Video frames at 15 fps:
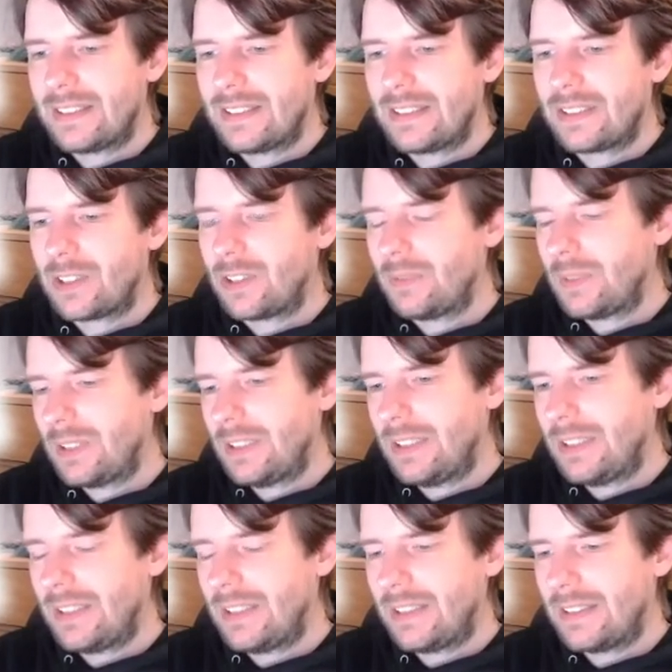
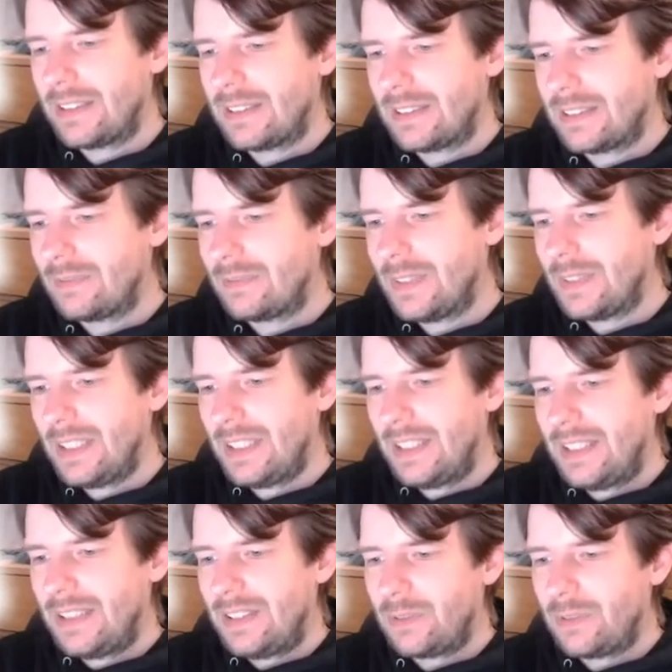Germany, um,
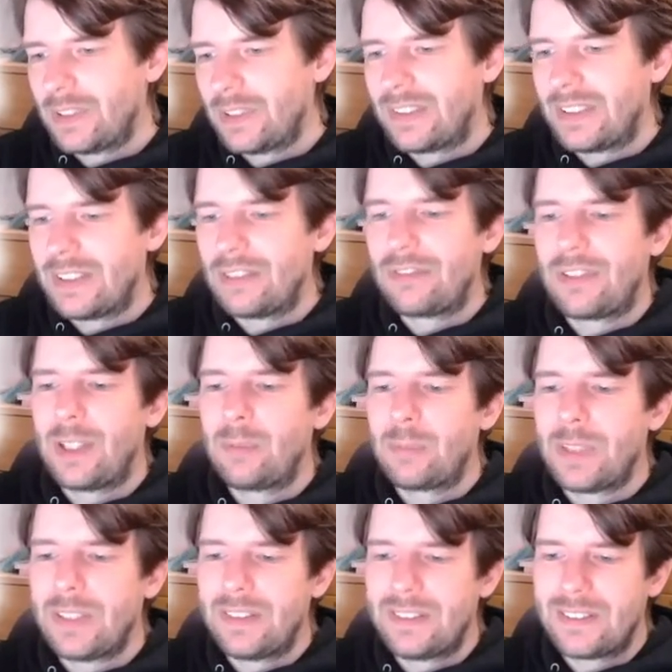you will still find
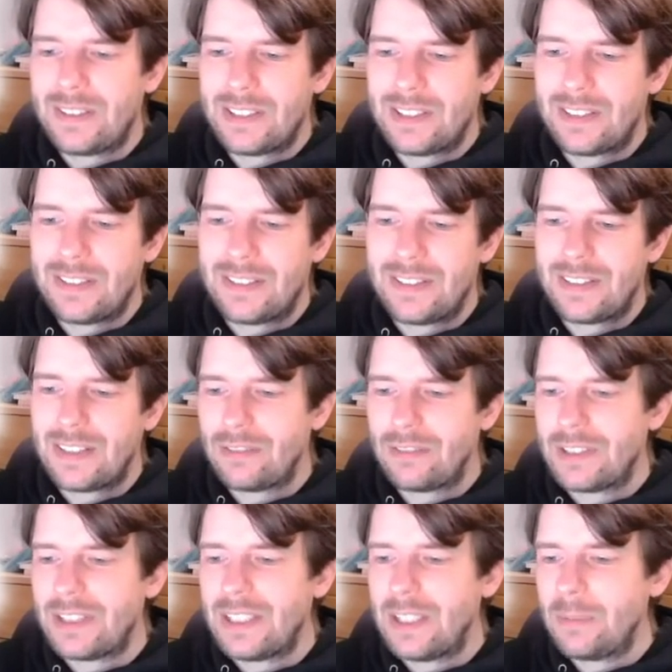base stations that have
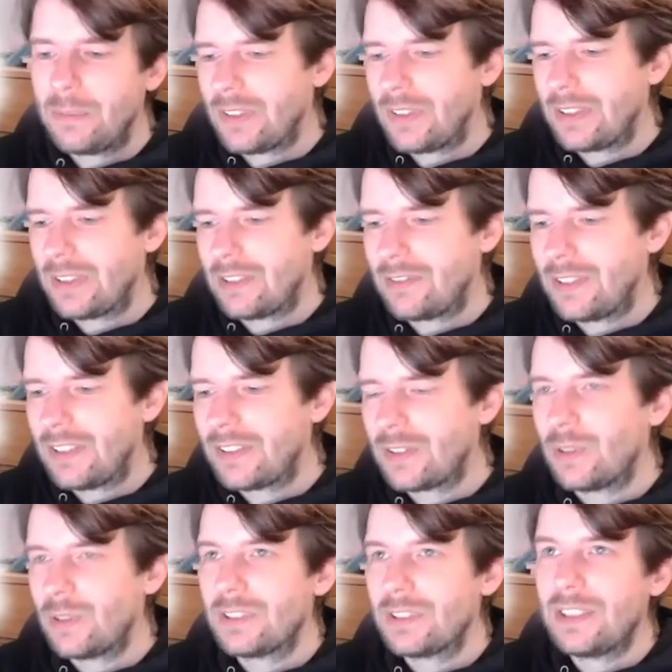an ABIS interface
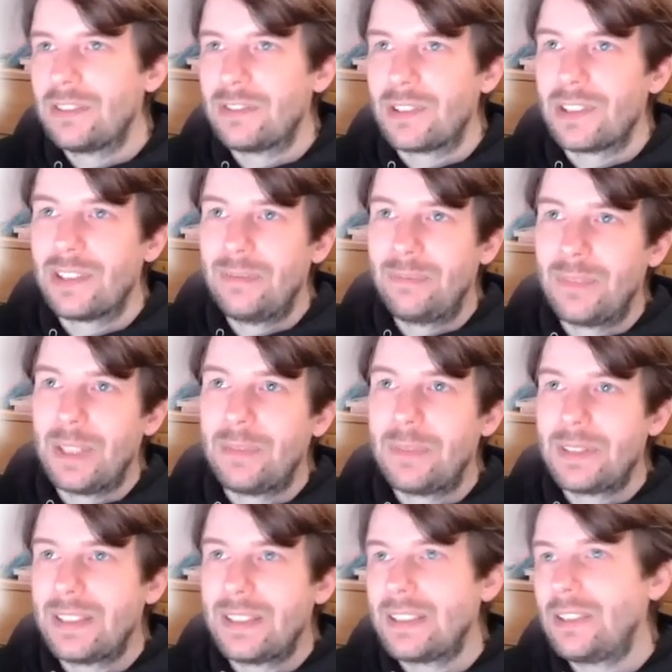over E1. Maybe
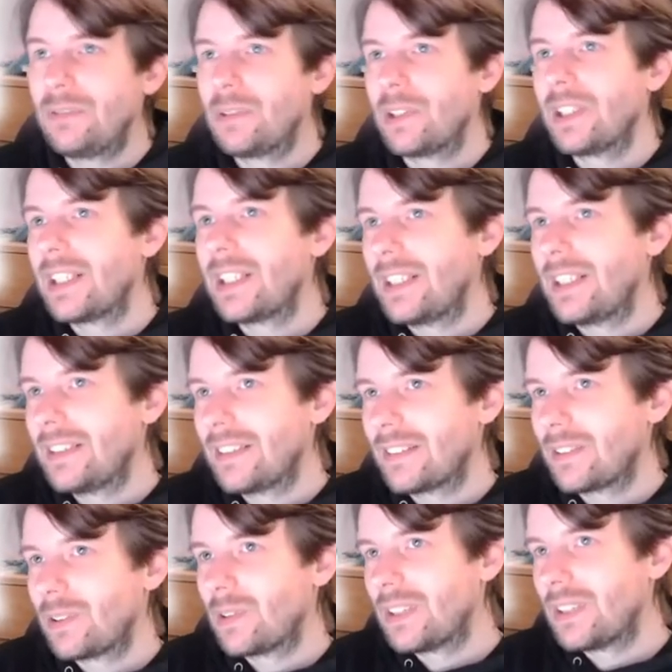that E1 line is
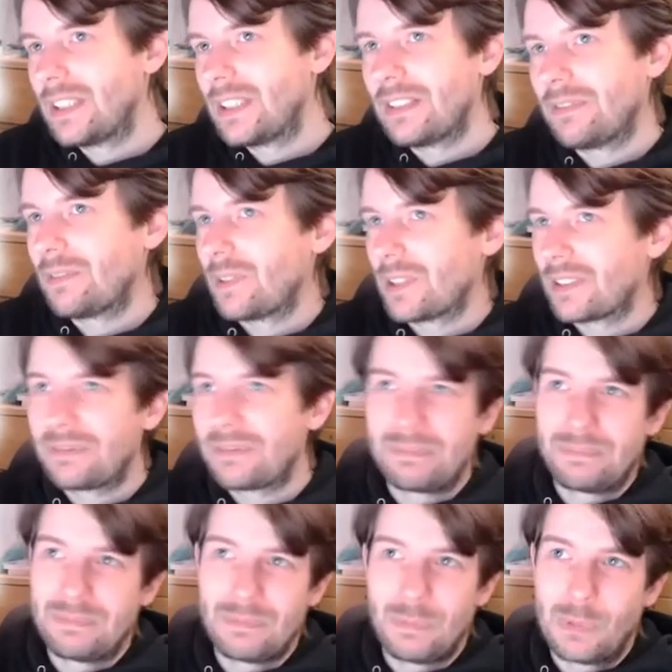only what
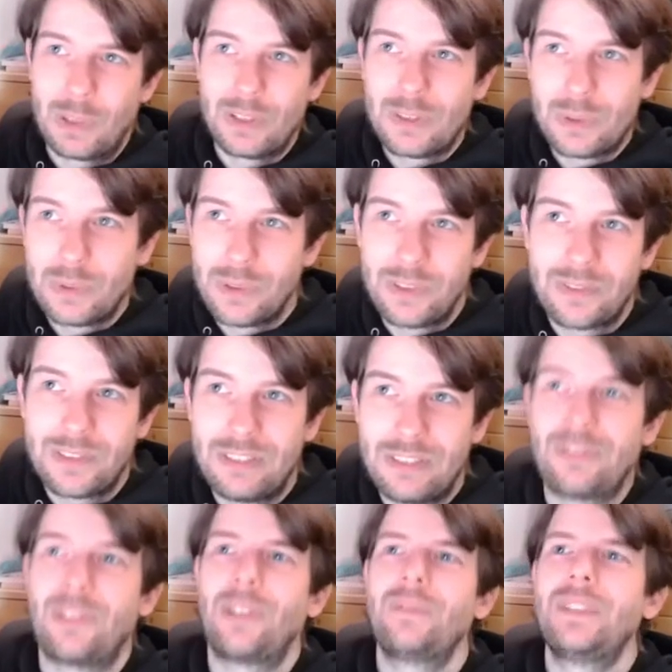one, two, three,
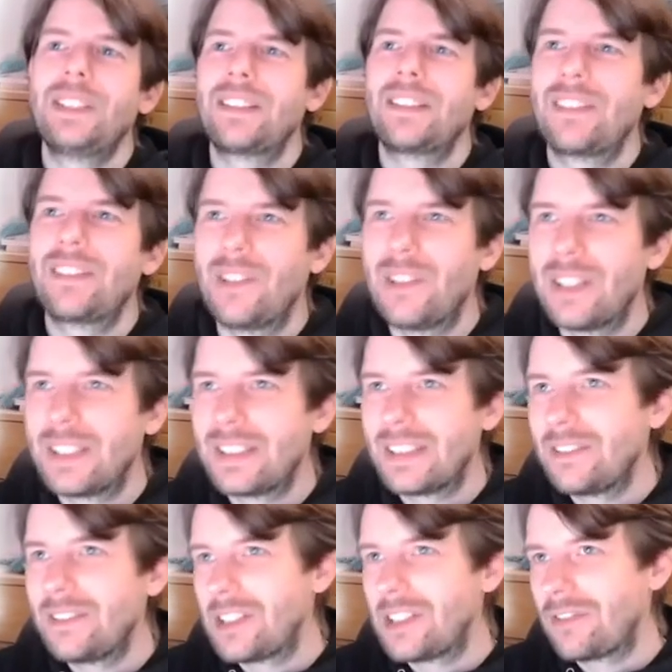four meters long, and then
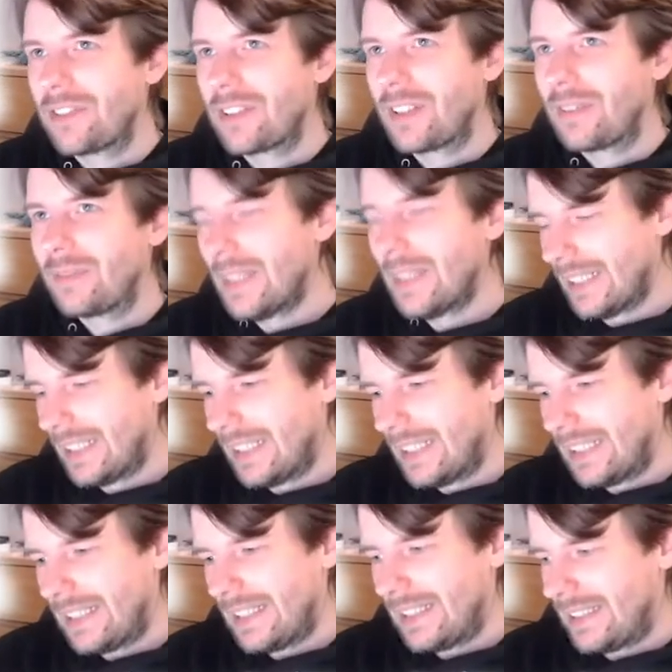you have some
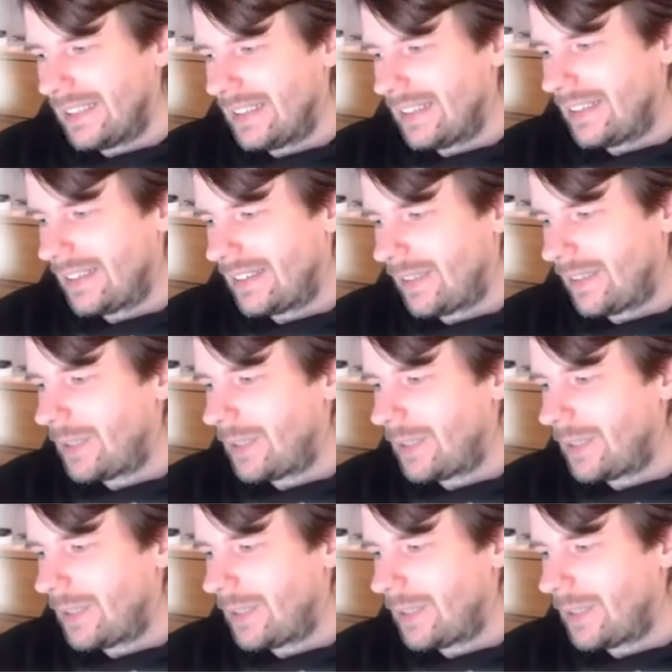some